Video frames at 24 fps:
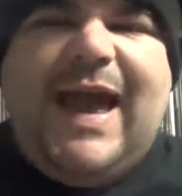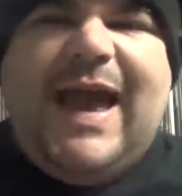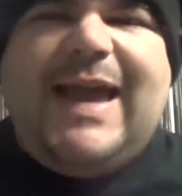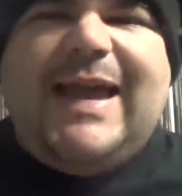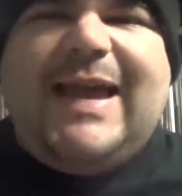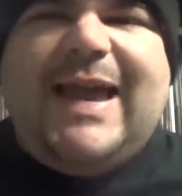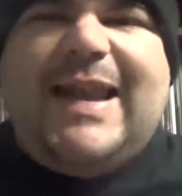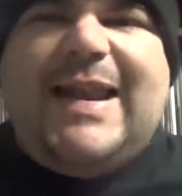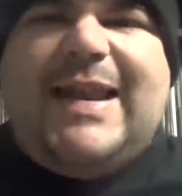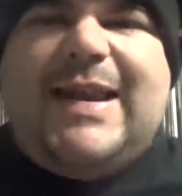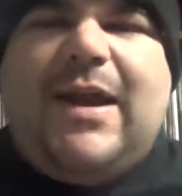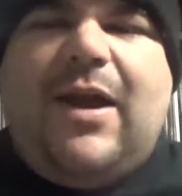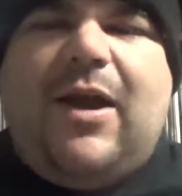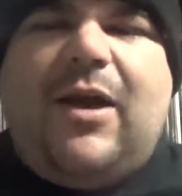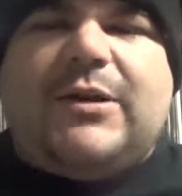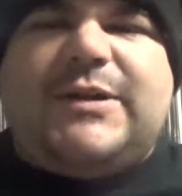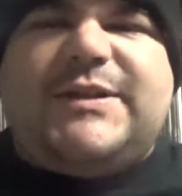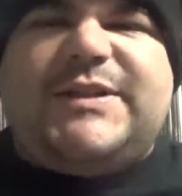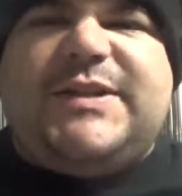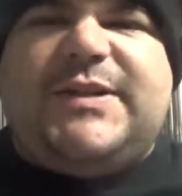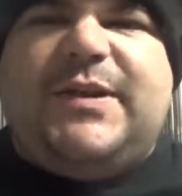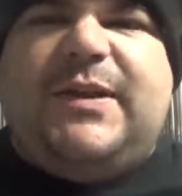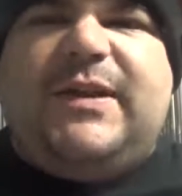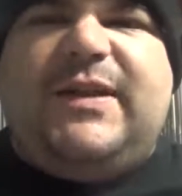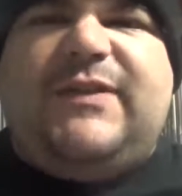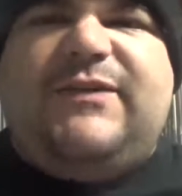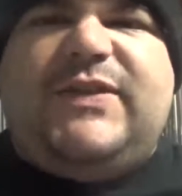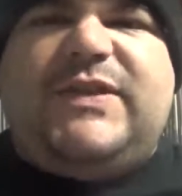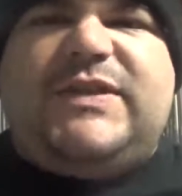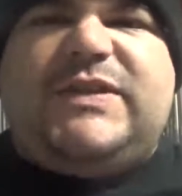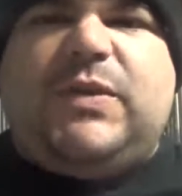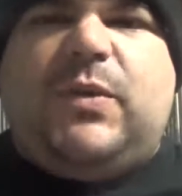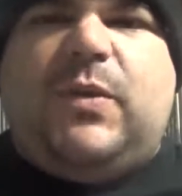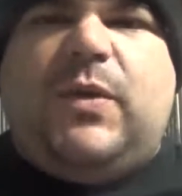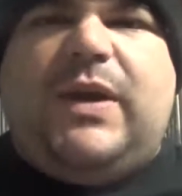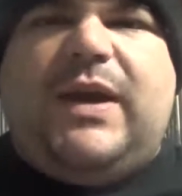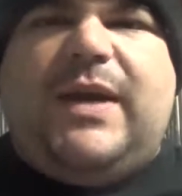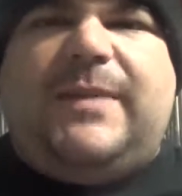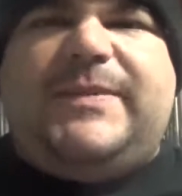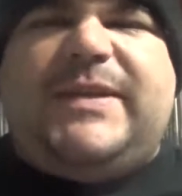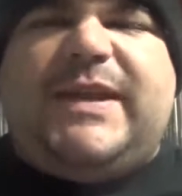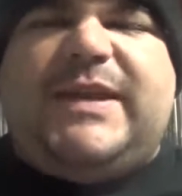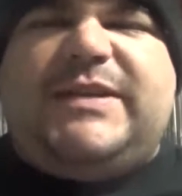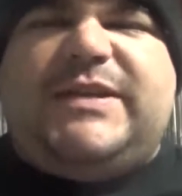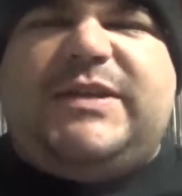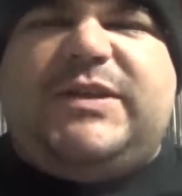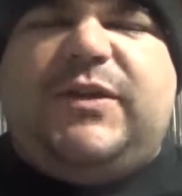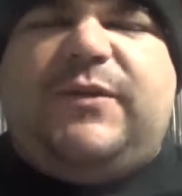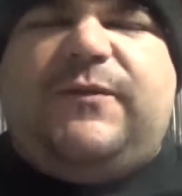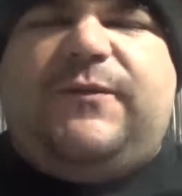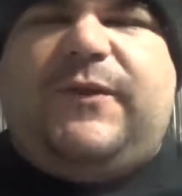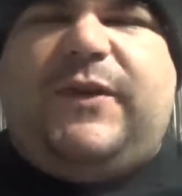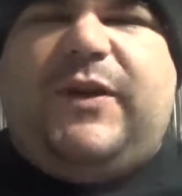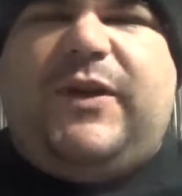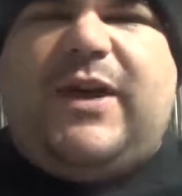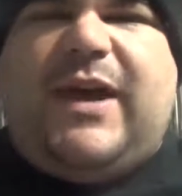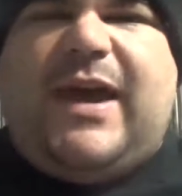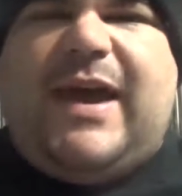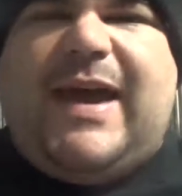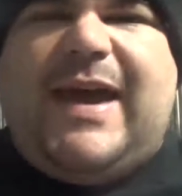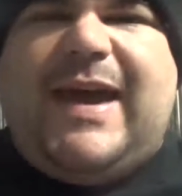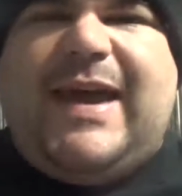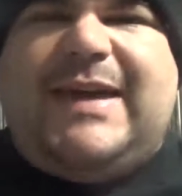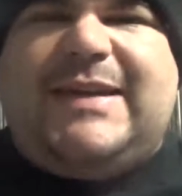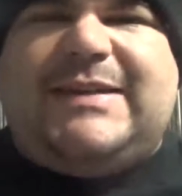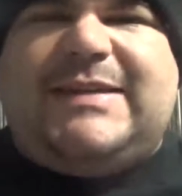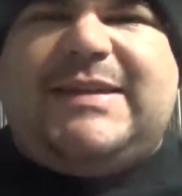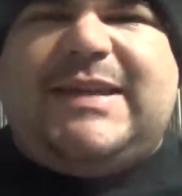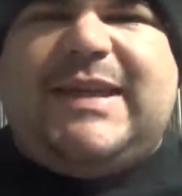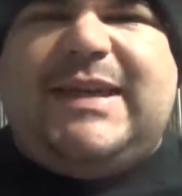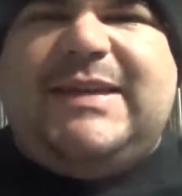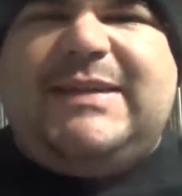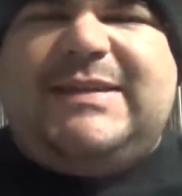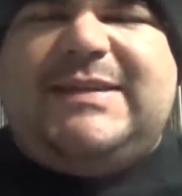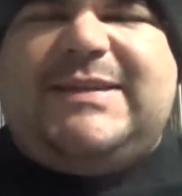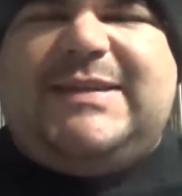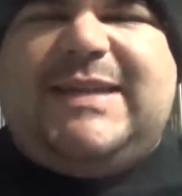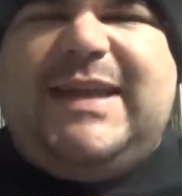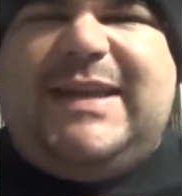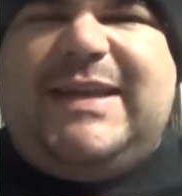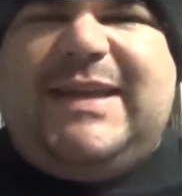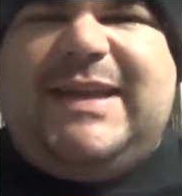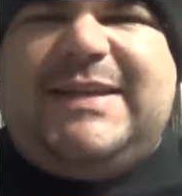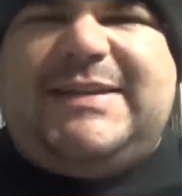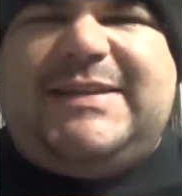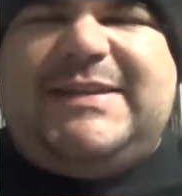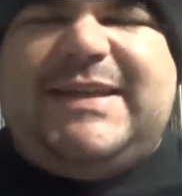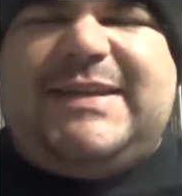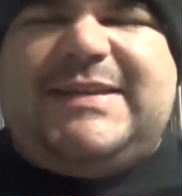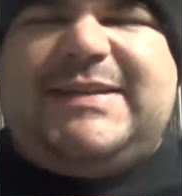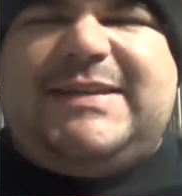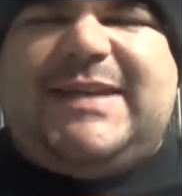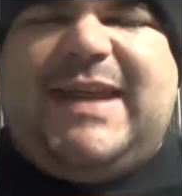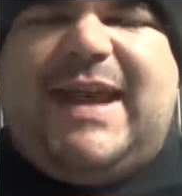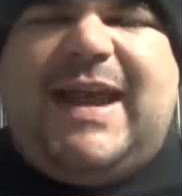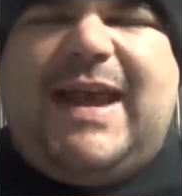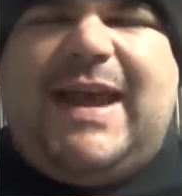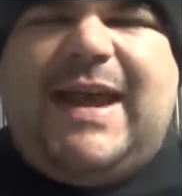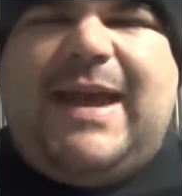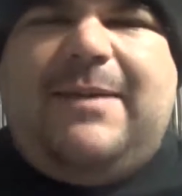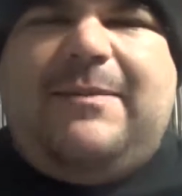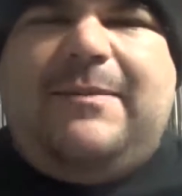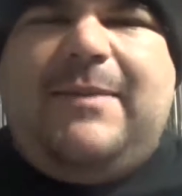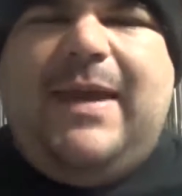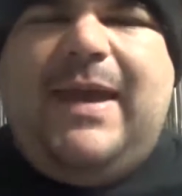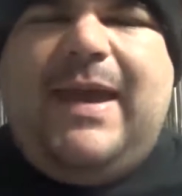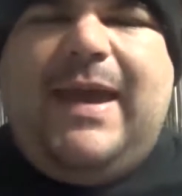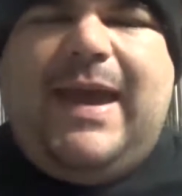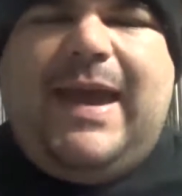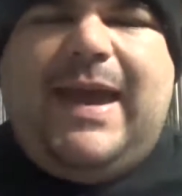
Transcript: I got an Arsenal inventory update to do for you guys, CDs this time,